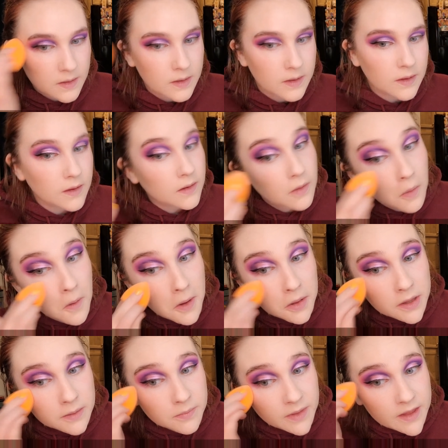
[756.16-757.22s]
And
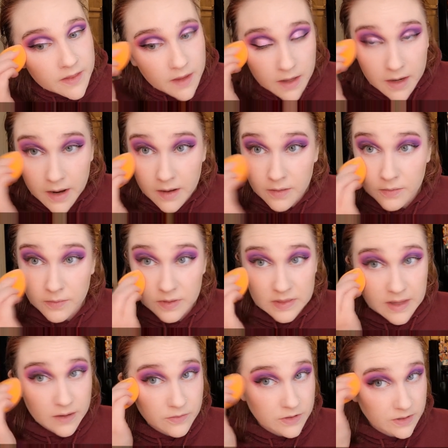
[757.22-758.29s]
quickly blend that out with
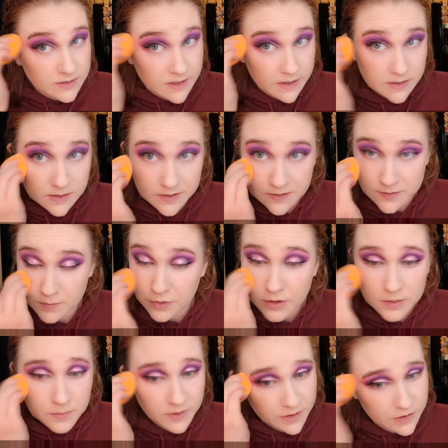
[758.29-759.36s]
that Real Techniques Beauty
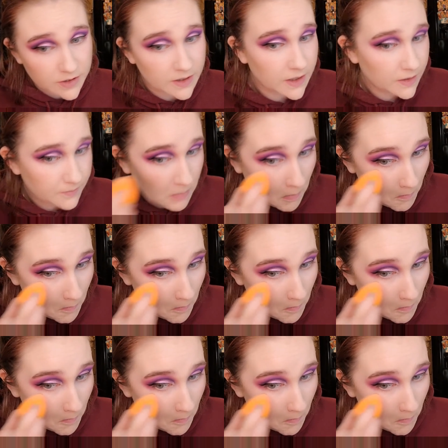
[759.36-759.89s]
Blender again.